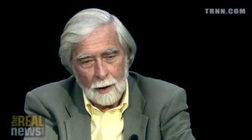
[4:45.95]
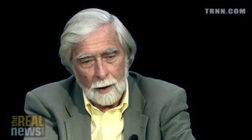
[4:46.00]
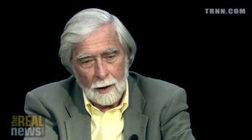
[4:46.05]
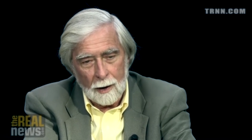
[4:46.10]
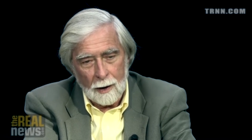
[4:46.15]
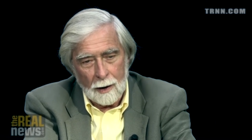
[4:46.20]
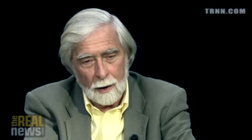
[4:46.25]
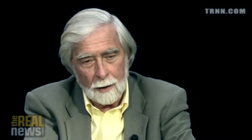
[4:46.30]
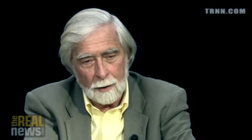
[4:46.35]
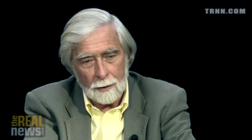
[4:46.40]

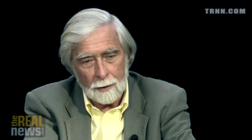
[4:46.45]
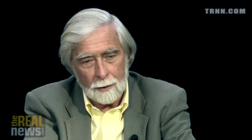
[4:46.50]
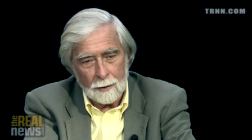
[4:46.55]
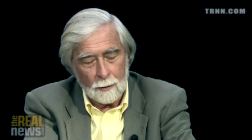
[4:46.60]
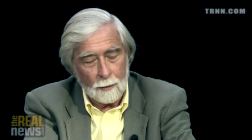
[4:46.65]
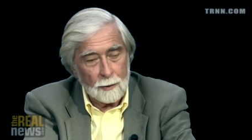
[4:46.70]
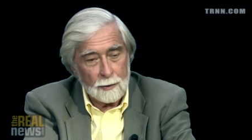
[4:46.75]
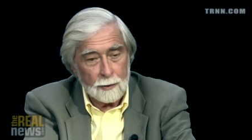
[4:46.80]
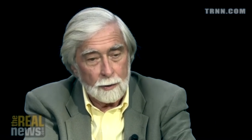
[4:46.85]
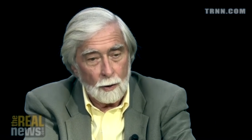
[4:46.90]
And
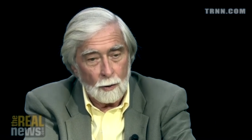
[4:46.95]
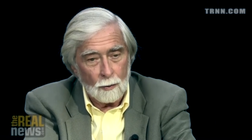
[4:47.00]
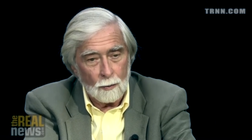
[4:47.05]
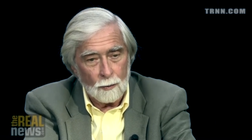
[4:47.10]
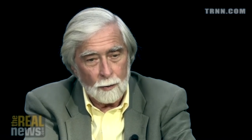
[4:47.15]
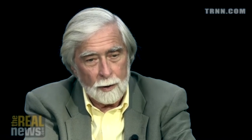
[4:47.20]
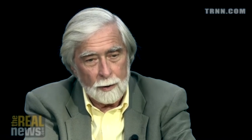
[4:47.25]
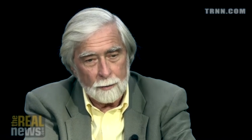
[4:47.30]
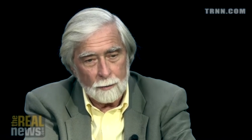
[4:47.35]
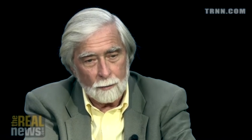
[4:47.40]
there was no
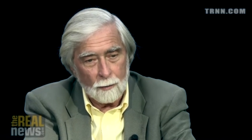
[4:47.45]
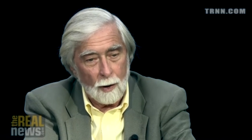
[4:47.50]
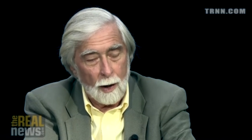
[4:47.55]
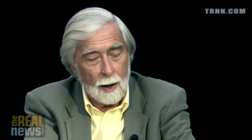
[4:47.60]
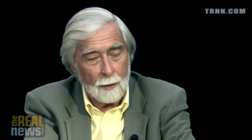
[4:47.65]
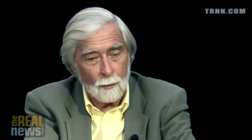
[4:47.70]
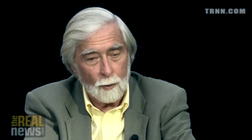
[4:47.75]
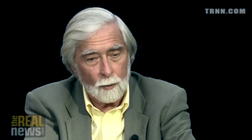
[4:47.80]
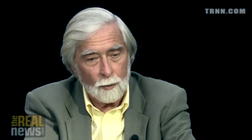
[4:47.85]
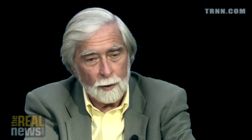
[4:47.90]

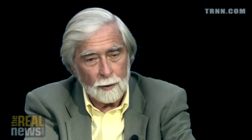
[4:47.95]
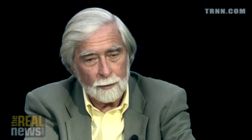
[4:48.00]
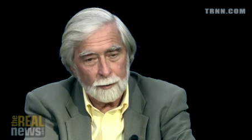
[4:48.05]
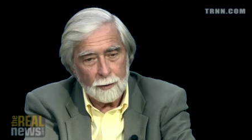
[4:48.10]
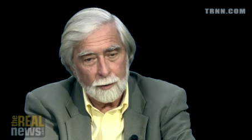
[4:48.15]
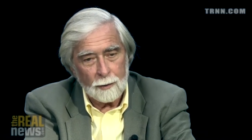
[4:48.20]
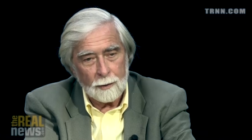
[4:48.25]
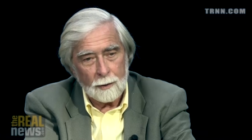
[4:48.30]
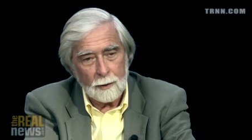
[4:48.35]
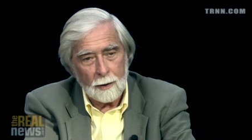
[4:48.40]
rhyme or
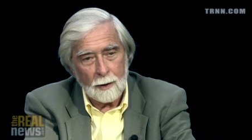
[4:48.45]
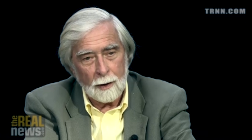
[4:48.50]
reason.